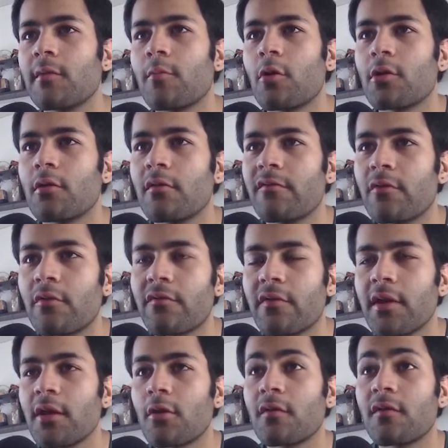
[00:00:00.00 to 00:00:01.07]
model for
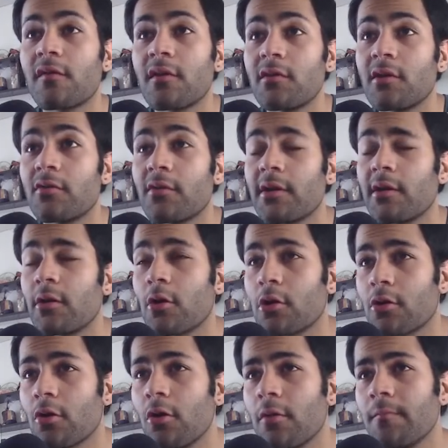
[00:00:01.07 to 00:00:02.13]
free on
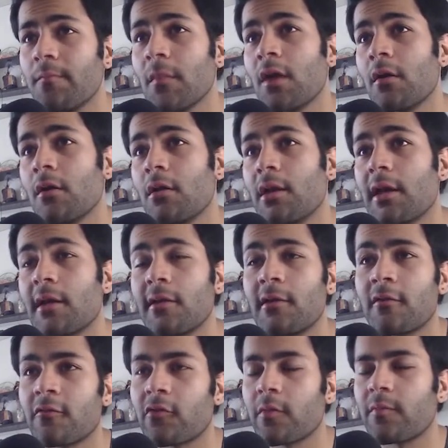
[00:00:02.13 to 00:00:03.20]
cgtrader.com, link in
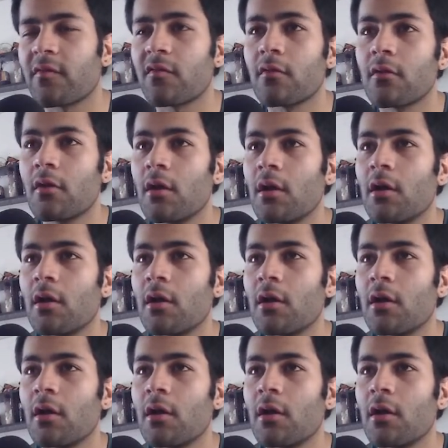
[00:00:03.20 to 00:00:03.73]
description.